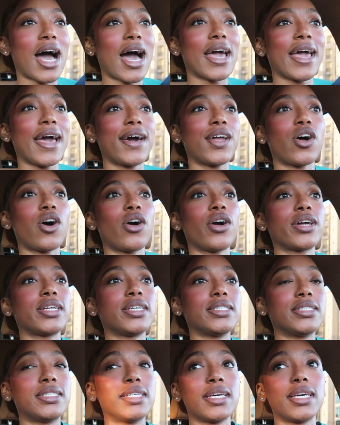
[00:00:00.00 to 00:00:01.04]
I had
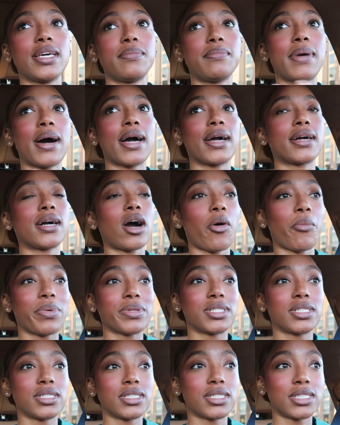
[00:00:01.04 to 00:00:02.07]
already did my
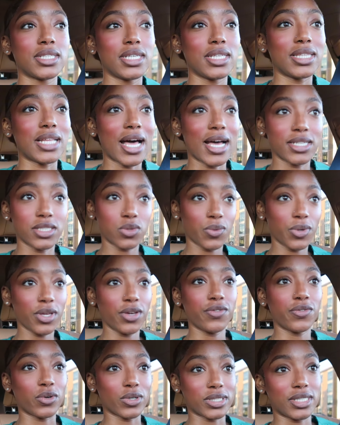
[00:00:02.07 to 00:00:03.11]
competency last
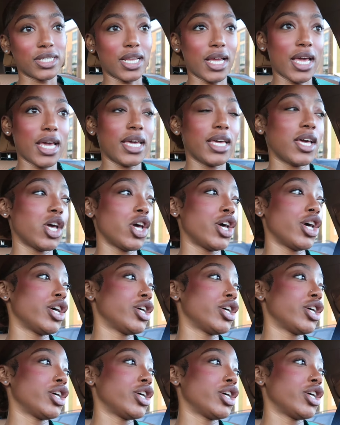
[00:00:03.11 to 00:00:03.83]
week for today,